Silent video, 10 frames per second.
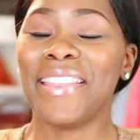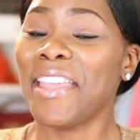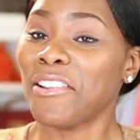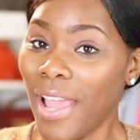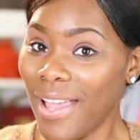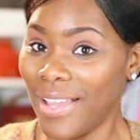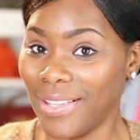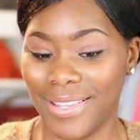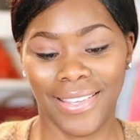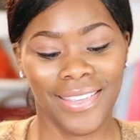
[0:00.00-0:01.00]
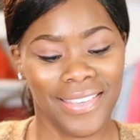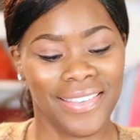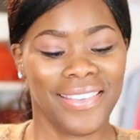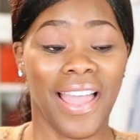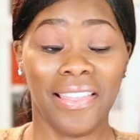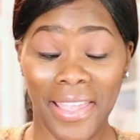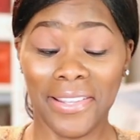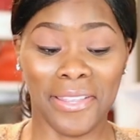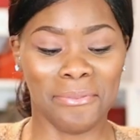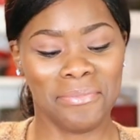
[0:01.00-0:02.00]
They're not ugly. I
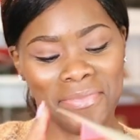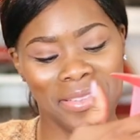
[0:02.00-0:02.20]
like them.